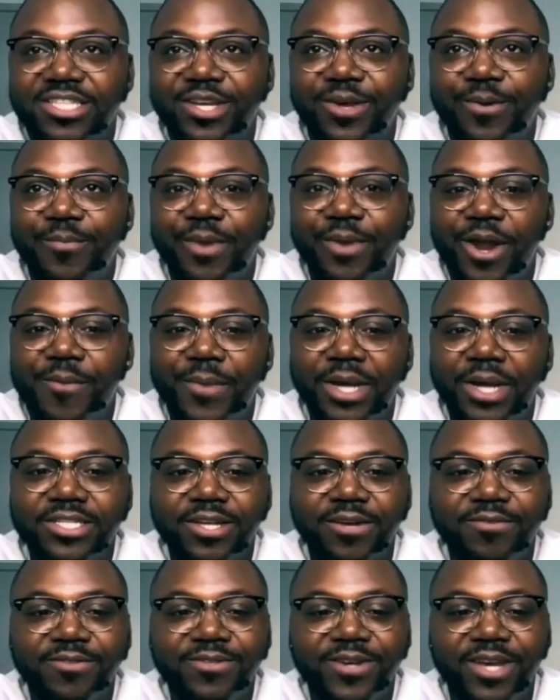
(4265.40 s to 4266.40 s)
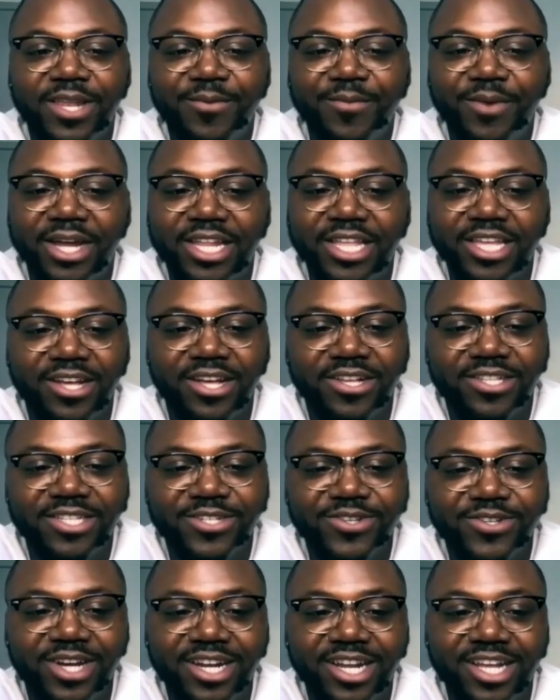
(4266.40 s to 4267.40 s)
compare myself to anybody else. I
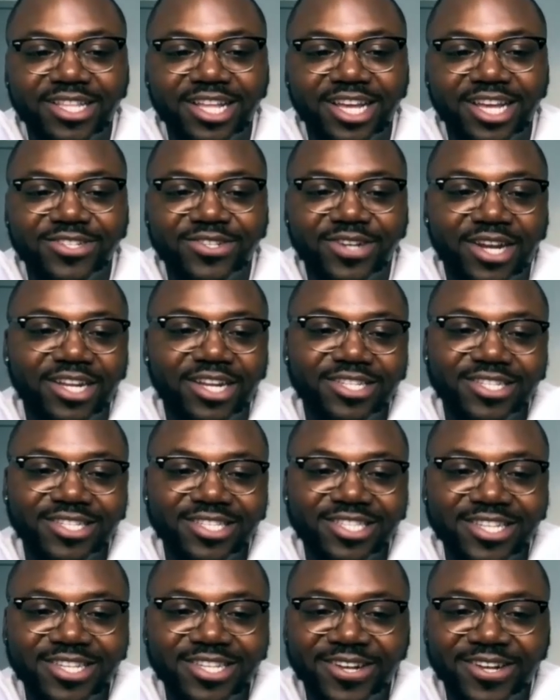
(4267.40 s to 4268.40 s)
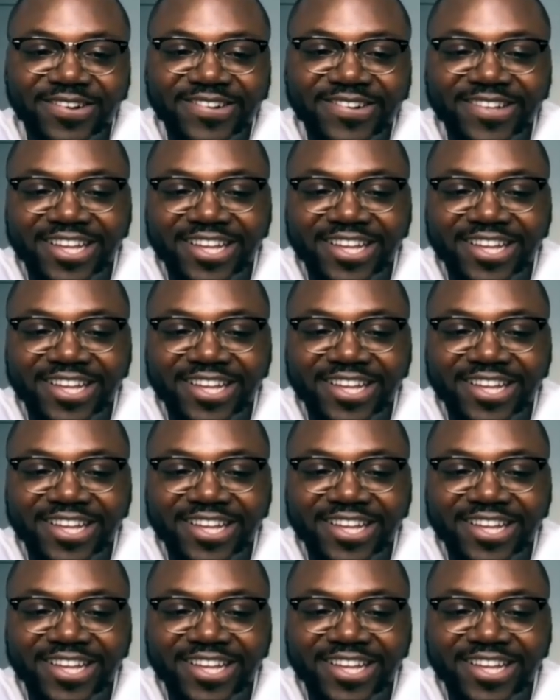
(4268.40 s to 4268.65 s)
try not I try to just, you know,